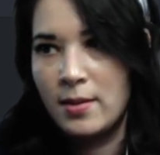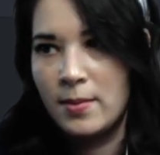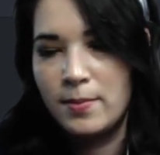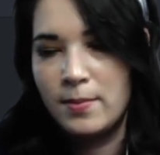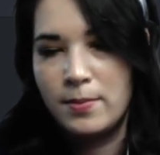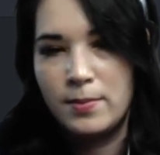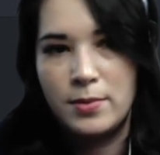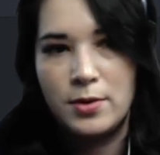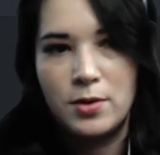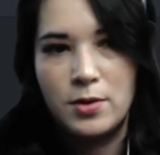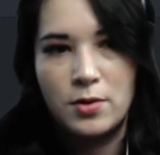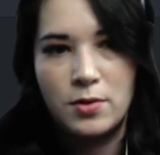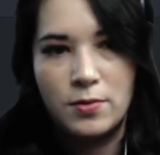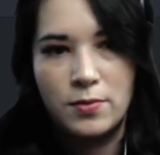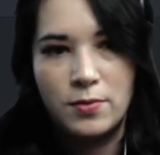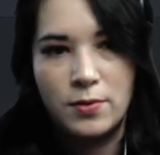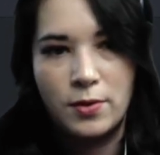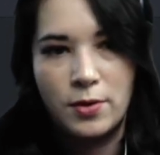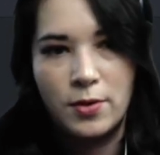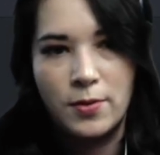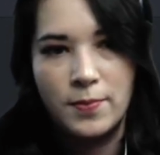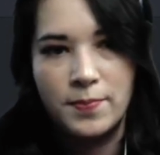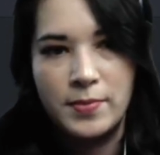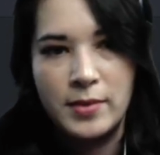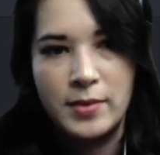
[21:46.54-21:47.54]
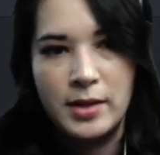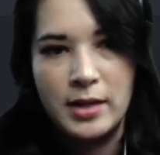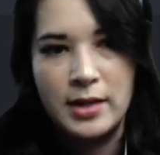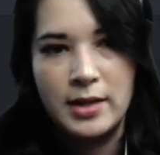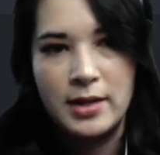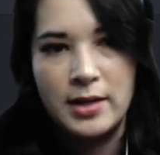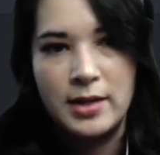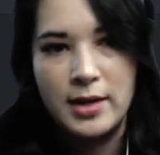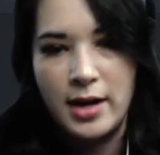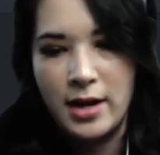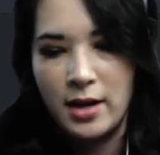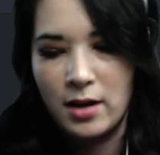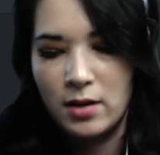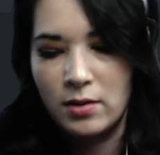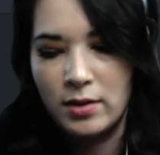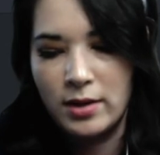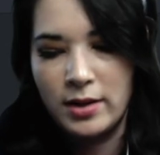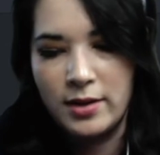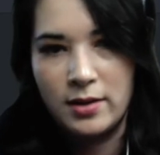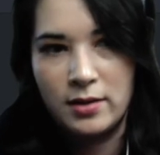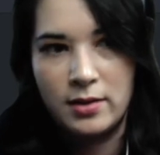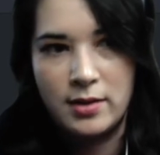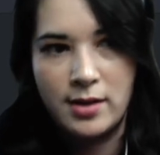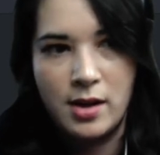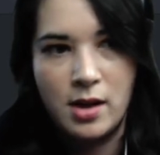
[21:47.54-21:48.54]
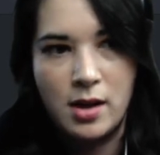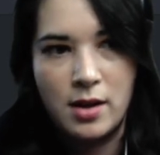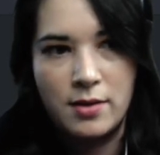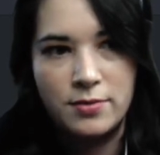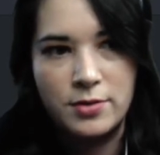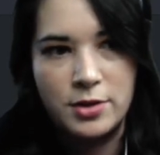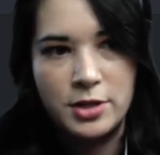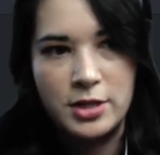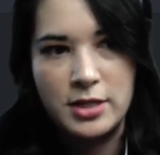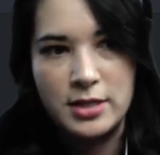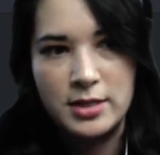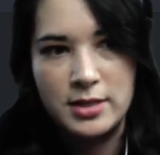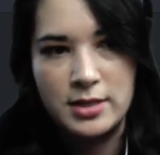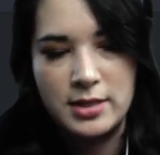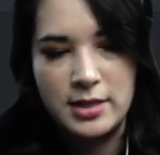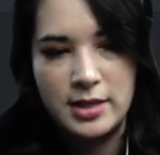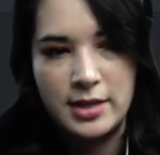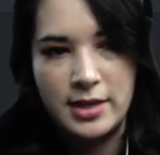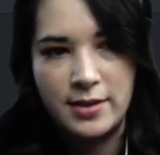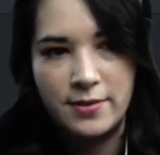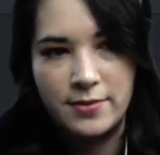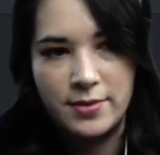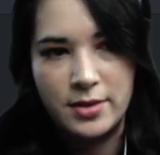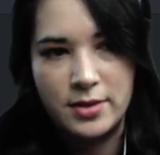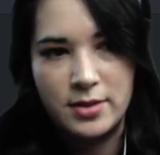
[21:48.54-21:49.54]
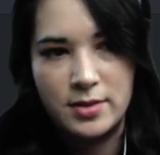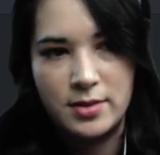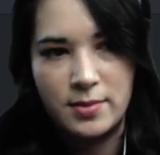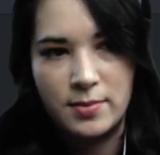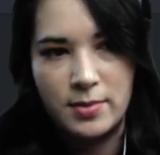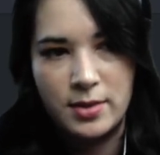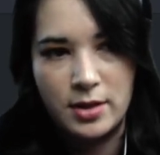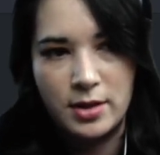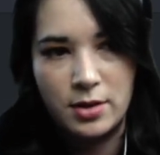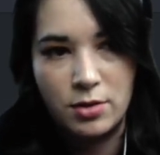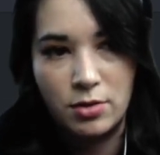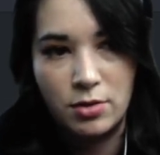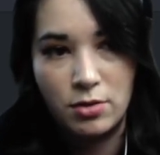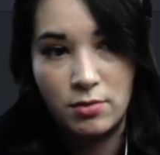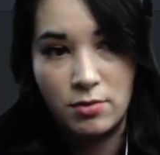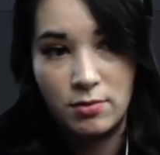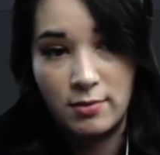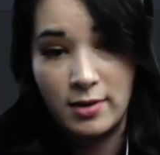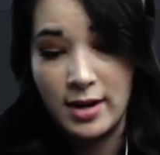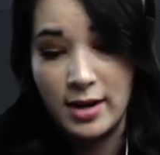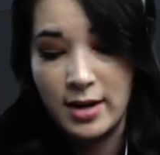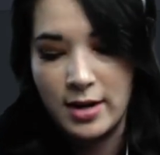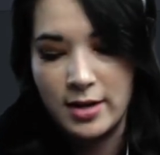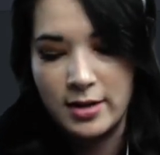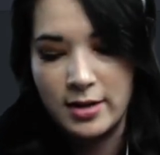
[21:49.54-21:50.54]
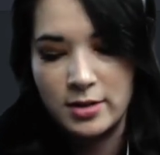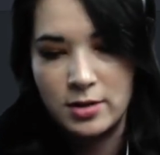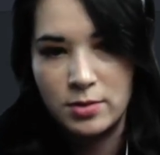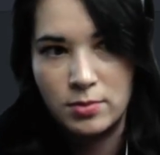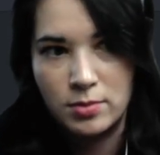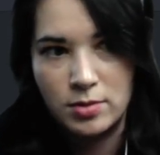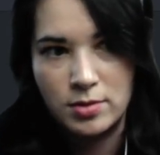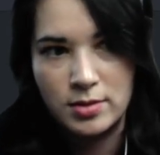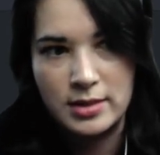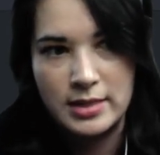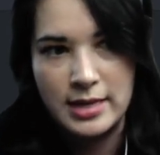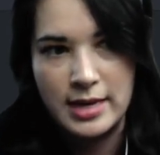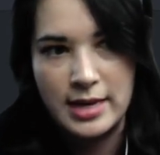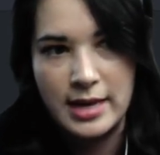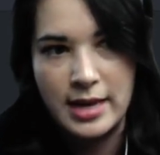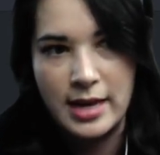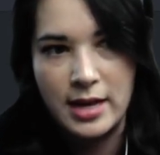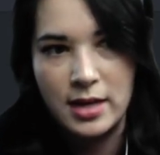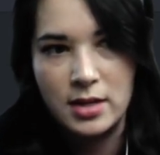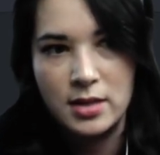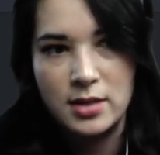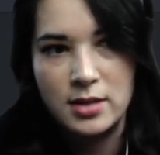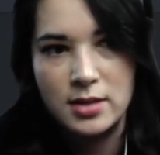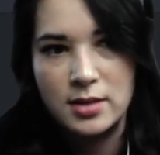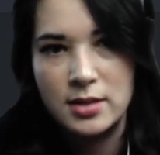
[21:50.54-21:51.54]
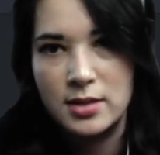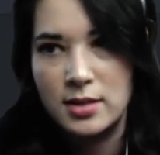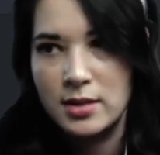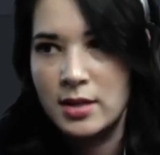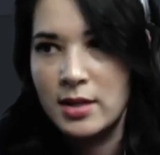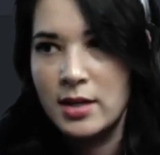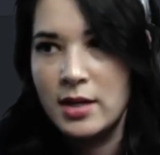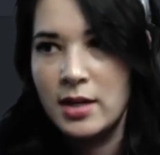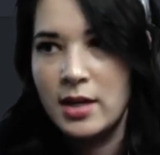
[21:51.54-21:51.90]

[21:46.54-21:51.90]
Beautiful. Now, on the off chance they gave us something correct, we'll say else,